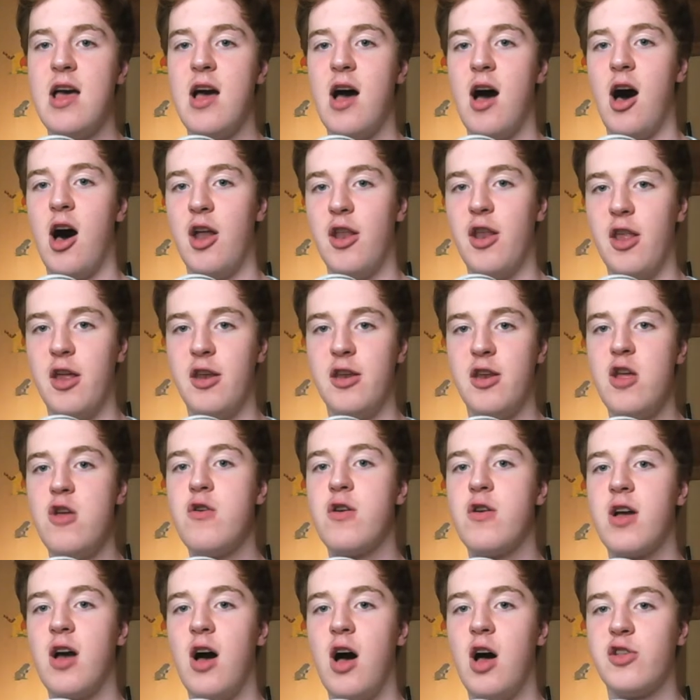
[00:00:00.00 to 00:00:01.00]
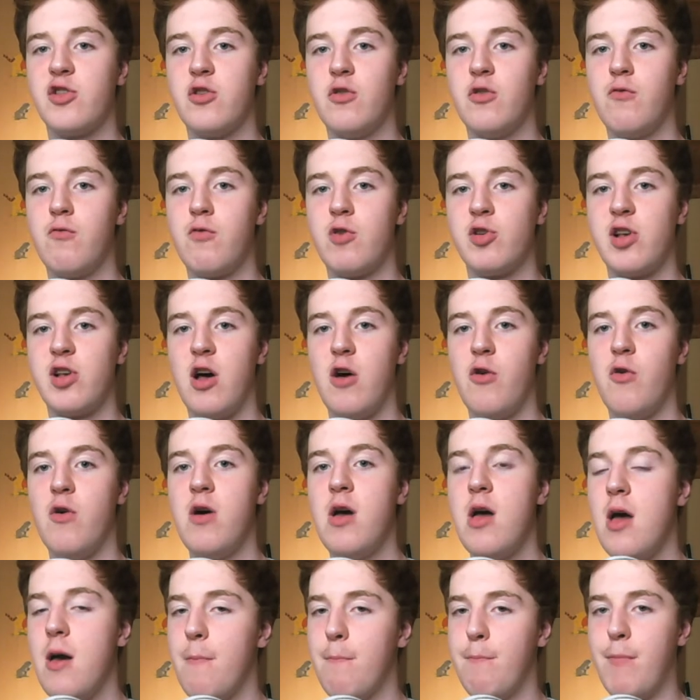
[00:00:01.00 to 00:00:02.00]
on the Newcastle result,
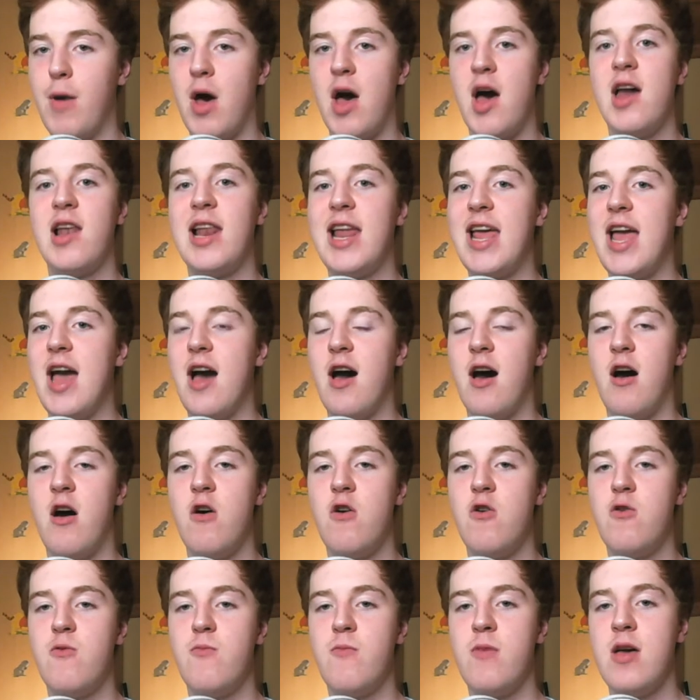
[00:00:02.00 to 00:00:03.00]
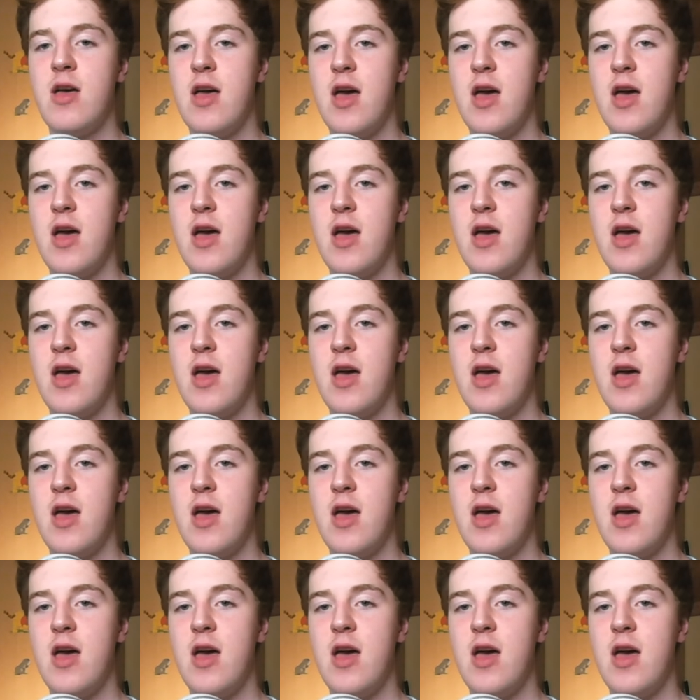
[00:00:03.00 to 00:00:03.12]
Burnley at home,